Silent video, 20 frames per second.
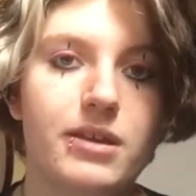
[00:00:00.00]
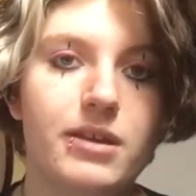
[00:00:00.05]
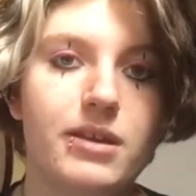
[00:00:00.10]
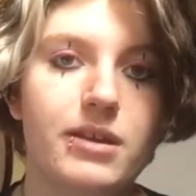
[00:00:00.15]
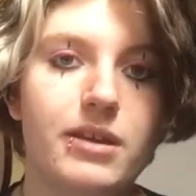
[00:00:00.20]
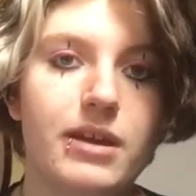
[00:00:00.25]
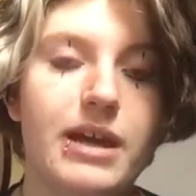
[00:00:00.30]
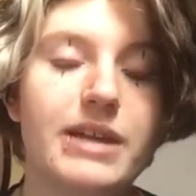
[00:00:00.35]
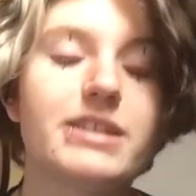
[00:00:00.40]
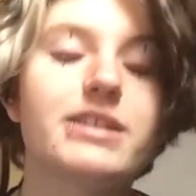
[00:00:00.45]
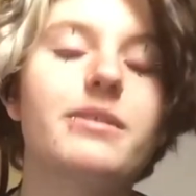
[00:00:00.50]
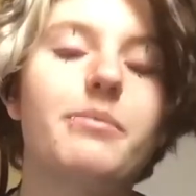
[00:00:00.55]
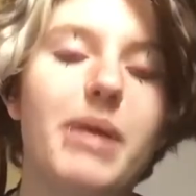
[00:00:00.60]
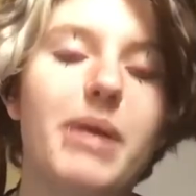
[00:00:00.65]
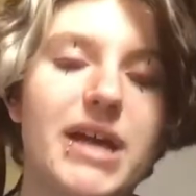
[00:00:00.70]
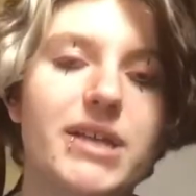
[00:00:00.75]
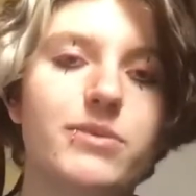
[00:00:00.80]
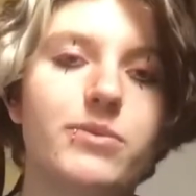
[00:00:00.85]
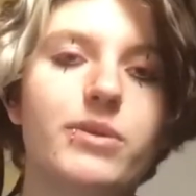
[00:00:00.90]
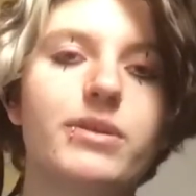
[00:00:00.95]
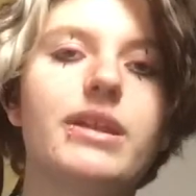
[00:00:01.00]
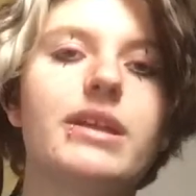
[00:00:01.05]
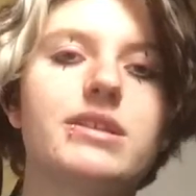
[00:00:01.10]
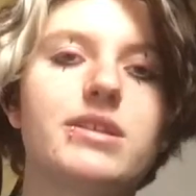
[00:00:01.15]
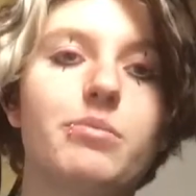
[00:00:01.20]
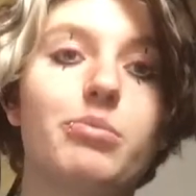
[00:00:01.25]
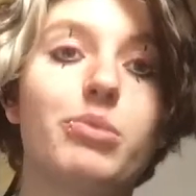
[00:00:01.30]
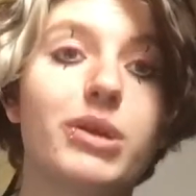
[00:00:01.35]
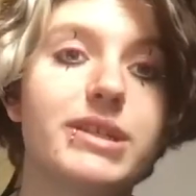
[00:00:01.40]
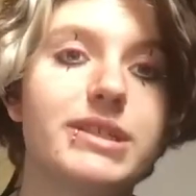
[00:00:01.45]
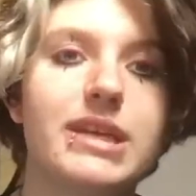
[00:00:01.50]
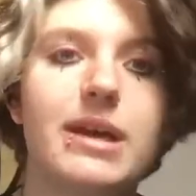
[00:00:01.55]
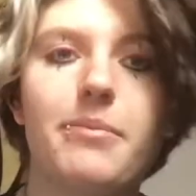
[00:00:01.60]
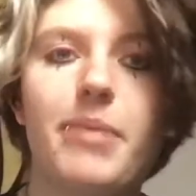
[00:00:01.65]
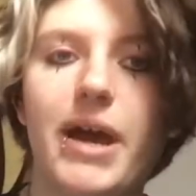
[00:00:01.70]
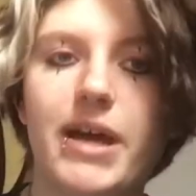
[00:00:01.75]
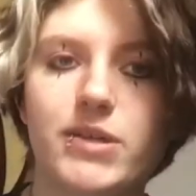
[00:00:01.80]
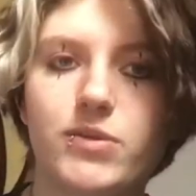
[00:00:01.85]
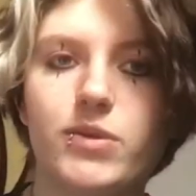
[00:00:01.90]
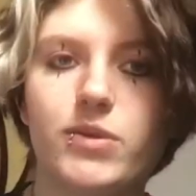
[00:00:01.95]
Has the password. That's the preset
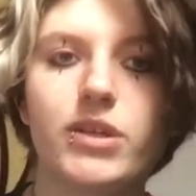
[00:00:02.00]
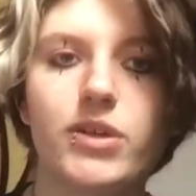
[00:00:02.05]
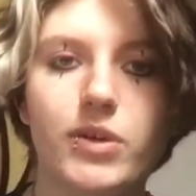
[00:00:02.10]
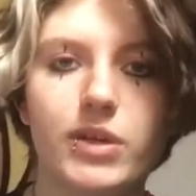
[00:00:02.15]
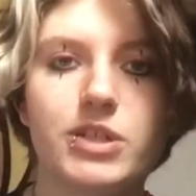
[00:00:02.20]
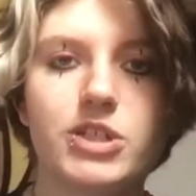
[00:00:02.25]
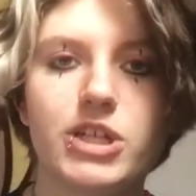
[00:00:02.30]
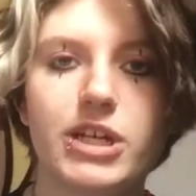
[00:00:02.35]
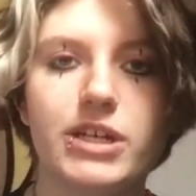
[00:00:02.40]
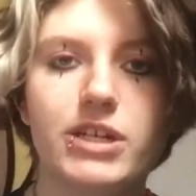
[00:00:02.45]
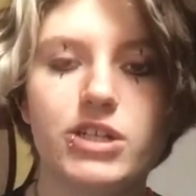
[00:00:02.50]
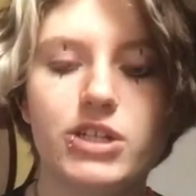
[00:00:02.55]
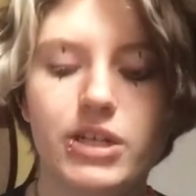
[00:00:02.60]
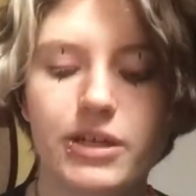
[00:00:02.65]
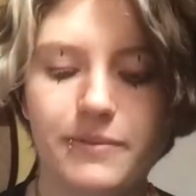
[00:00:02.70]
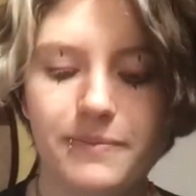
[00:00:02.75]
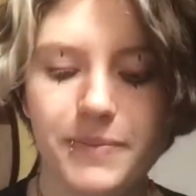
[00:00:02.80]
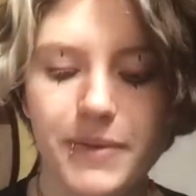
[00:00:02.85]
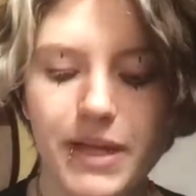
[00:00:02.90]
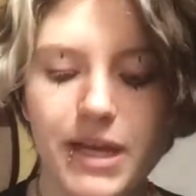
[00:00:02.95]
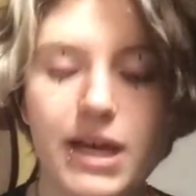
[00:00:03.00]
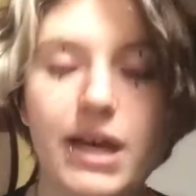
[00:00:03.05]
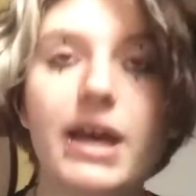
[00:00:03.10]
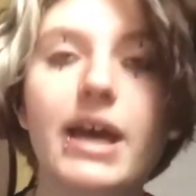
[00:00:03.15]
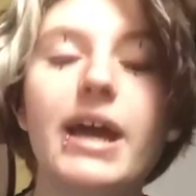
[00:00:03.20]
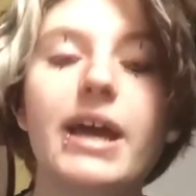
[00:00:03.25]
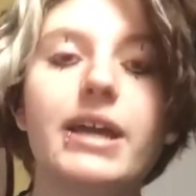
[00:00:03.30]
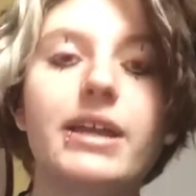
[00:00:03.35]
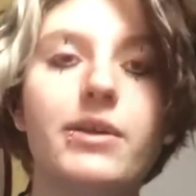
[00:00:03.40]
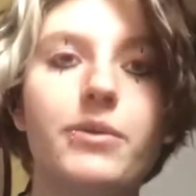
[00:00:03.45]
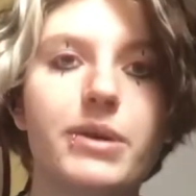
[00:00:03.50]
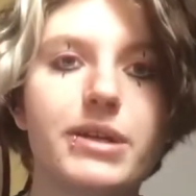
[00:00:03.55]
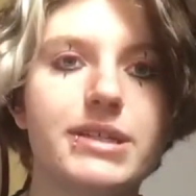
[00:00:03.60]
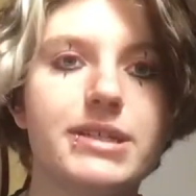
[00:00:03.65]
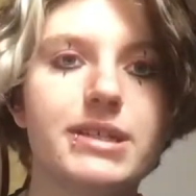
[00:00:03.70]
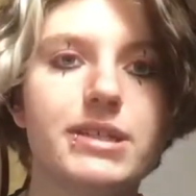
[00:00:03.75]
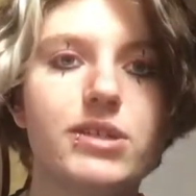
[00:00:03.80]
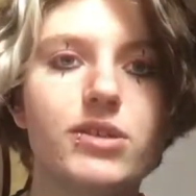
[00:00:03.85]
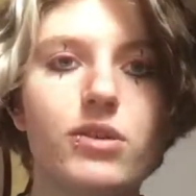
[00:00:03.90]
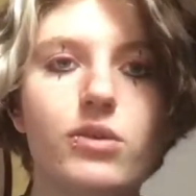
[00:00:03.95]
password. You can change it. Anyways,
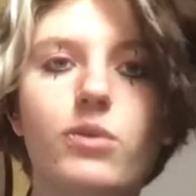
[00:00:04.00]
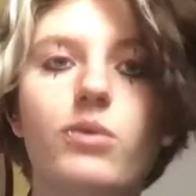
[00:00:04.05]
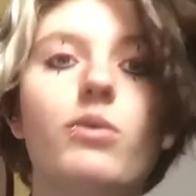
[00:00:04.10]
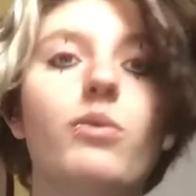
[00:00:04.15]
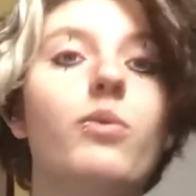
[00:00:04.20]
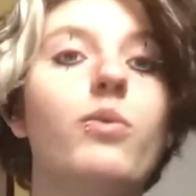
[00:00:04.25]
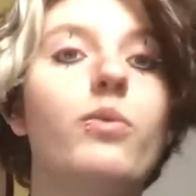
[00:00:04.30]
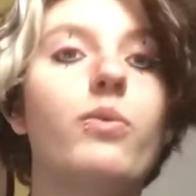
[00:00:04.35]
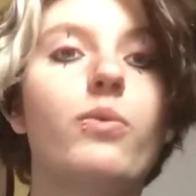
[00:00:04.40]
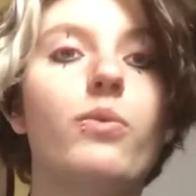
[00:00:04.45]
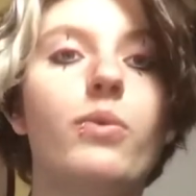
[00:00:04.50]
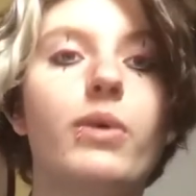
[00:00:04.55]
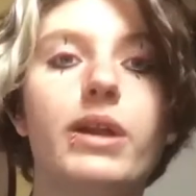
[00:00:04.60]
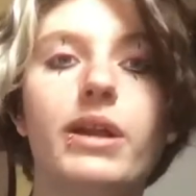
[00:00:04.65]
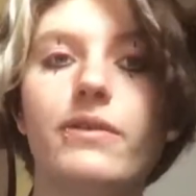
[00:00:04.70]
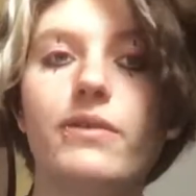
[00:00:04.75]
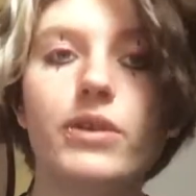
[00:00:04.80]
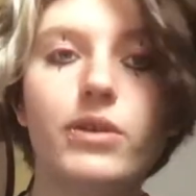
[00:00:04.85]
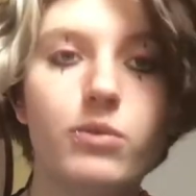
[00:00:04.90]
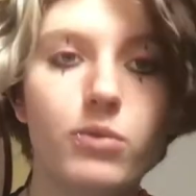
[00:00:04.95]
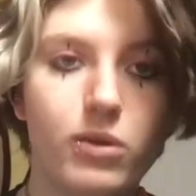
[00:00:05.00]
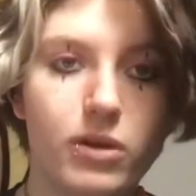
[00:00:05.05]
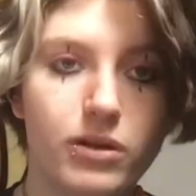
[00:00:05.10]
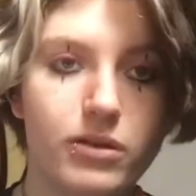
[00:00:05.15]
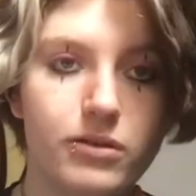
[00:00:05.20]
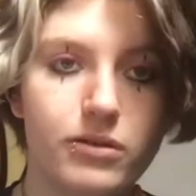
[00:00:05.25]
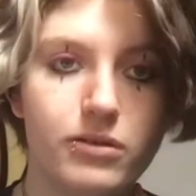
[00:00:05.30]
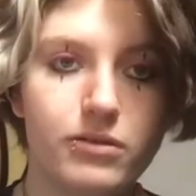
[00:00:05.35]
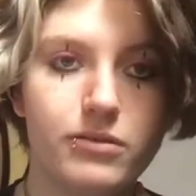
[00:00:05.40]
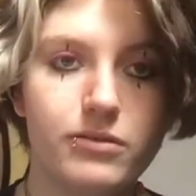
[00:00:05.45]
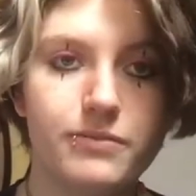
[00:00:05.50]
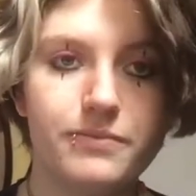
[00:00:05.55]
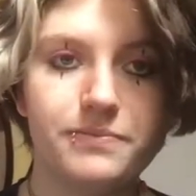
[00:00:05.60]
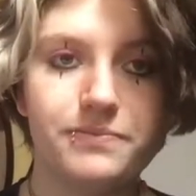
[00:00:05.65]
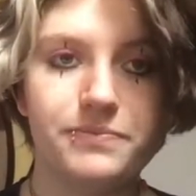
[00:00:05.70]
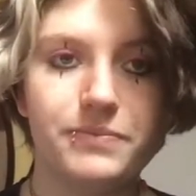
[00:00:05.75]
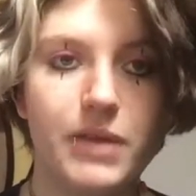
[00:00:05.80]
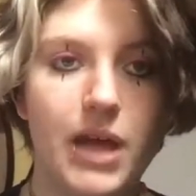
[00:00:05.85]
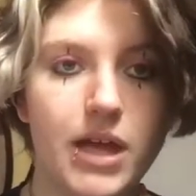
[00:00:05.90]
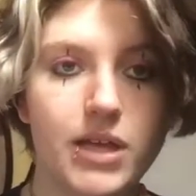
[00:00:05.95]
so whenever you want,
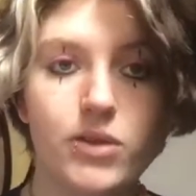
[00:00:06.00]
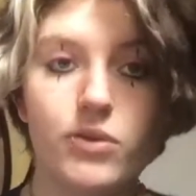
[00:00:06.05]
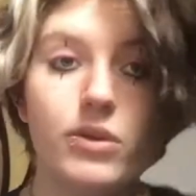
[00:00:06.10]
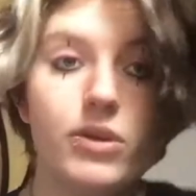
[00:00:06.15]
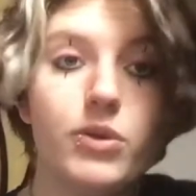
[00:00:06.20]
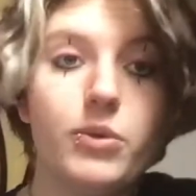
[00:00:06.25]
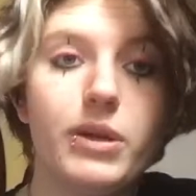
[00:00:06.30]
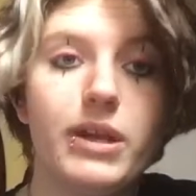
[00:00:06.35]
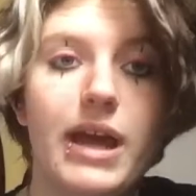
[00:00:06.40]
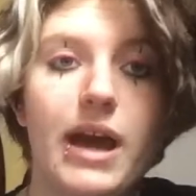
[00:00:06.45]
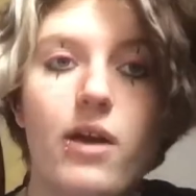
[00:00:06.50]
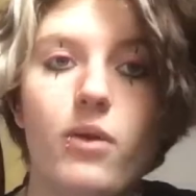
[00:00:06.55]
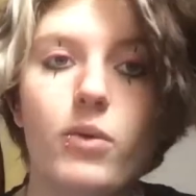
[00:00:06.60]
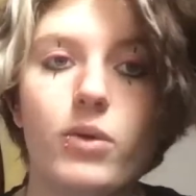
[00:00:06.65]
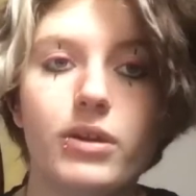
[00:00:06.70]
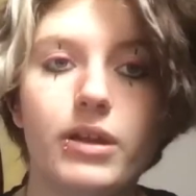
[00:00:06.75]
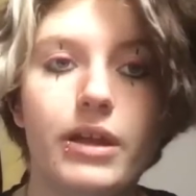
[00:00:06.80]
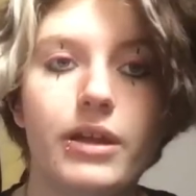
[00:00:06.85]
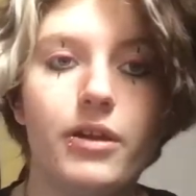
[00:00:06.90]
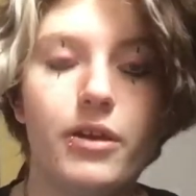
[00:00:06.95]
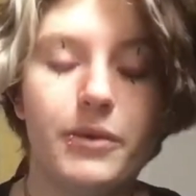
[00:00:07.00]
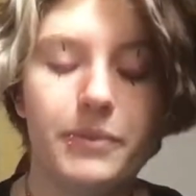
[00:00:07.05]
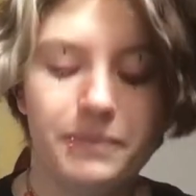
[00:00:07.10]
you can do it now or later.